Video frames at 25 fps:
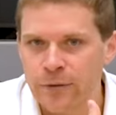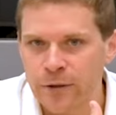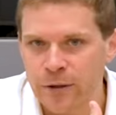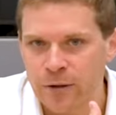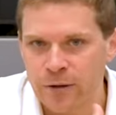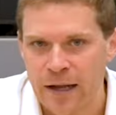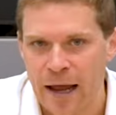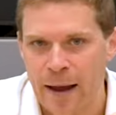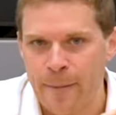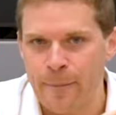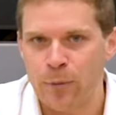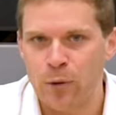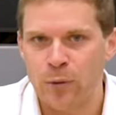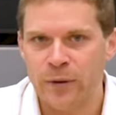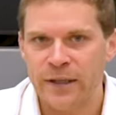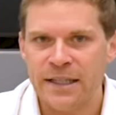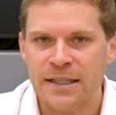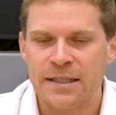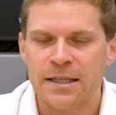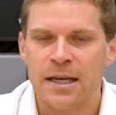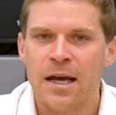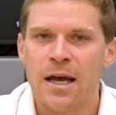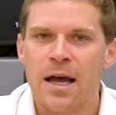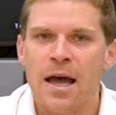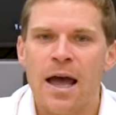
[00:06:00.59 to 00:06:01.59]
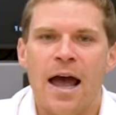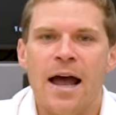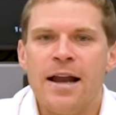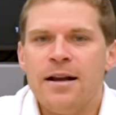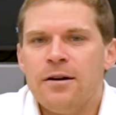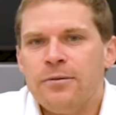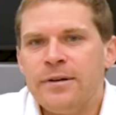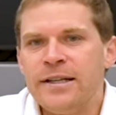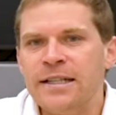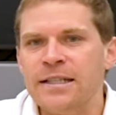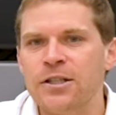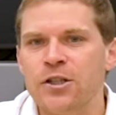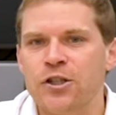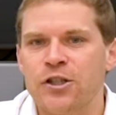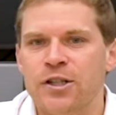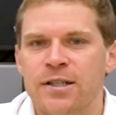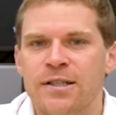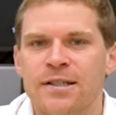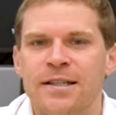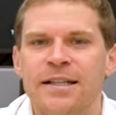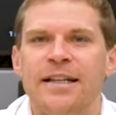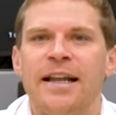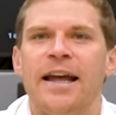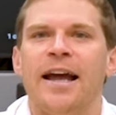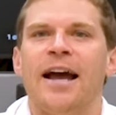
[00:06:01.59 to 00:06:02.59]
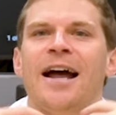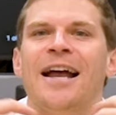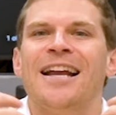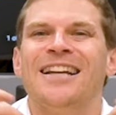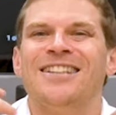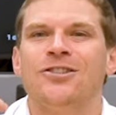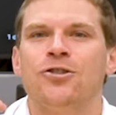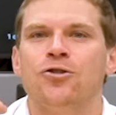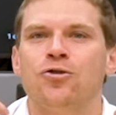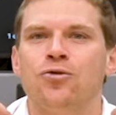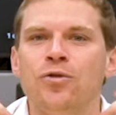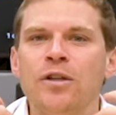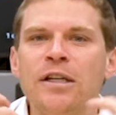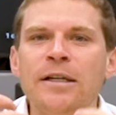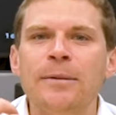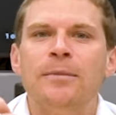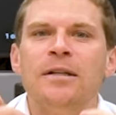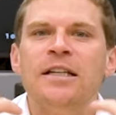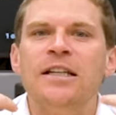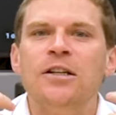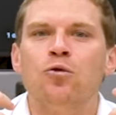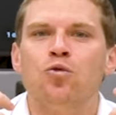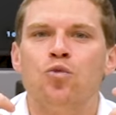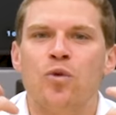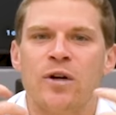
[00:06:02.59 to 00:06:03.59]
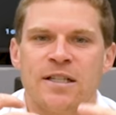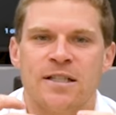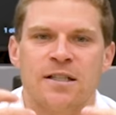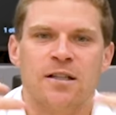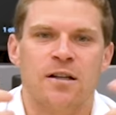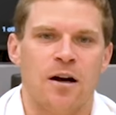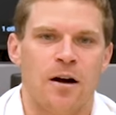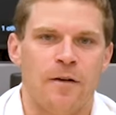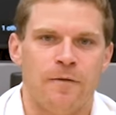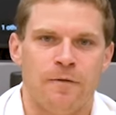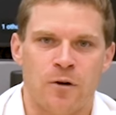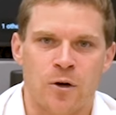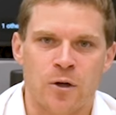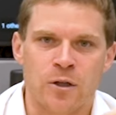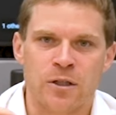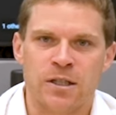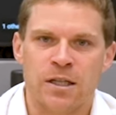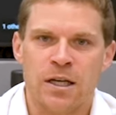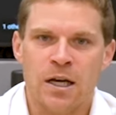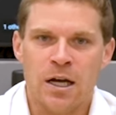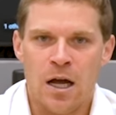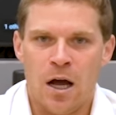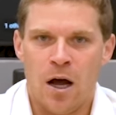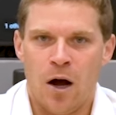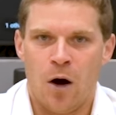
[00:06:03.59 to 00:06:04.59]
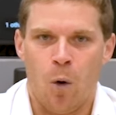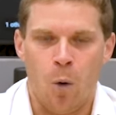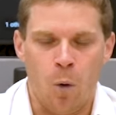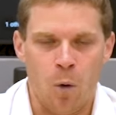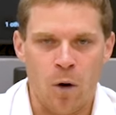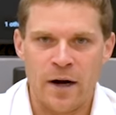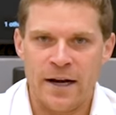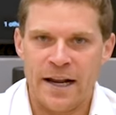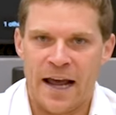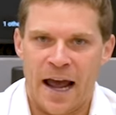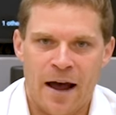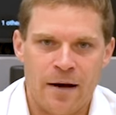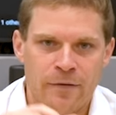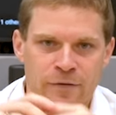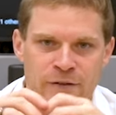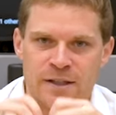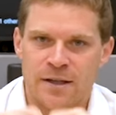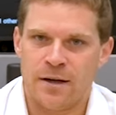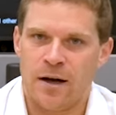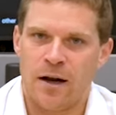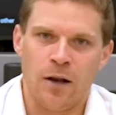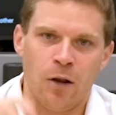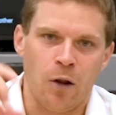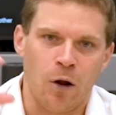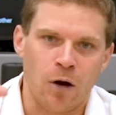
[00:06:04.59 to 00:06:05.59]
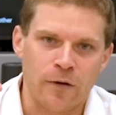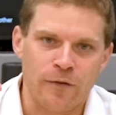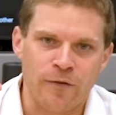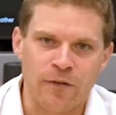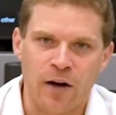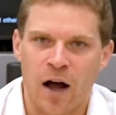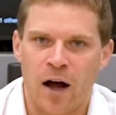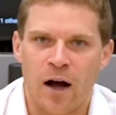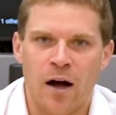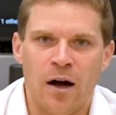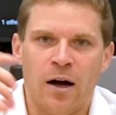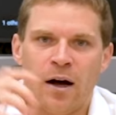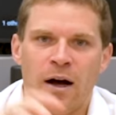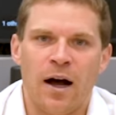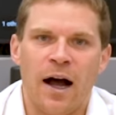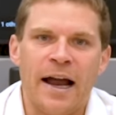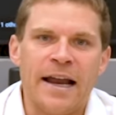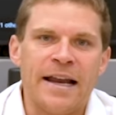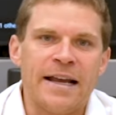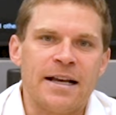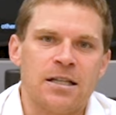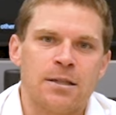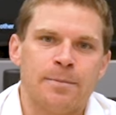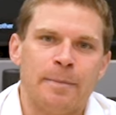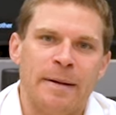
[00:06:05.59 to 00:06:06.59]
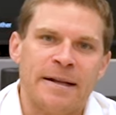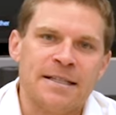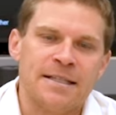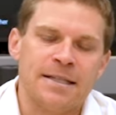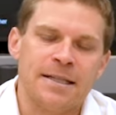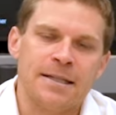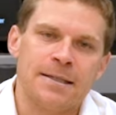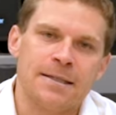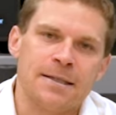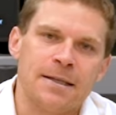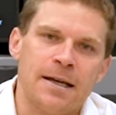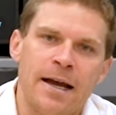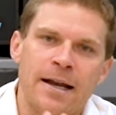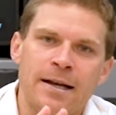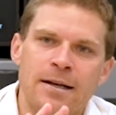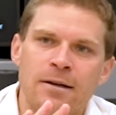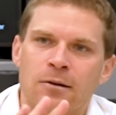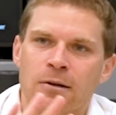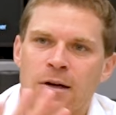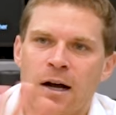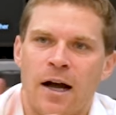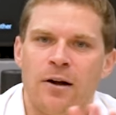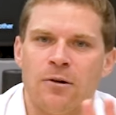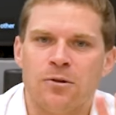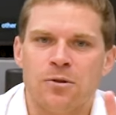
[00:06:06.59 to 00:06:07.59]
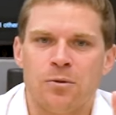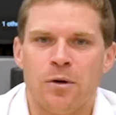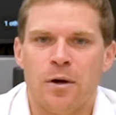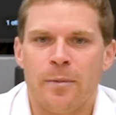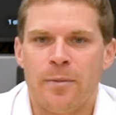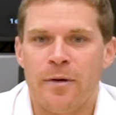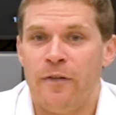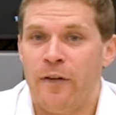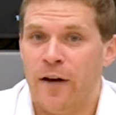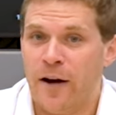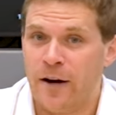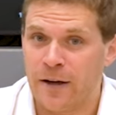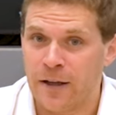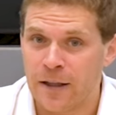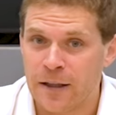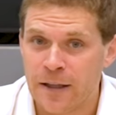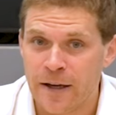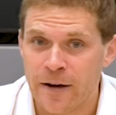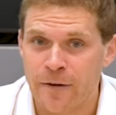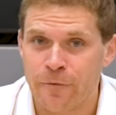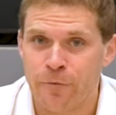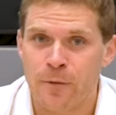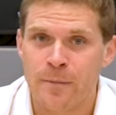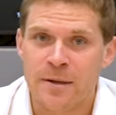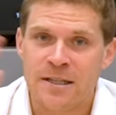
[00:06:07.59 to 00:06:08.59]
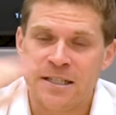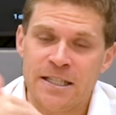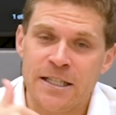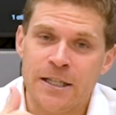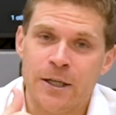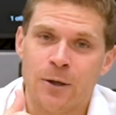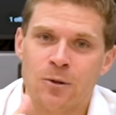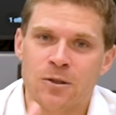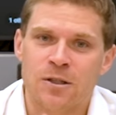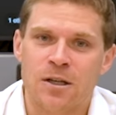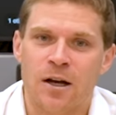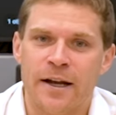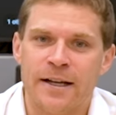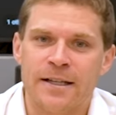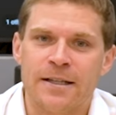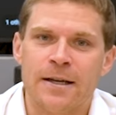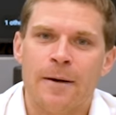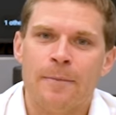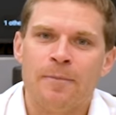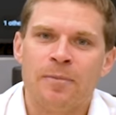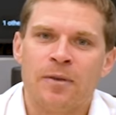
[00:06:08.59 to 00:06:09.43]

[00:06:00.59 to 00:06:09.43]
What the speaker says: really good employees. And the reason is just that they are extremely risk averse, or they have a lot of high expenses. And look, I also want to be very clear from a CEO side,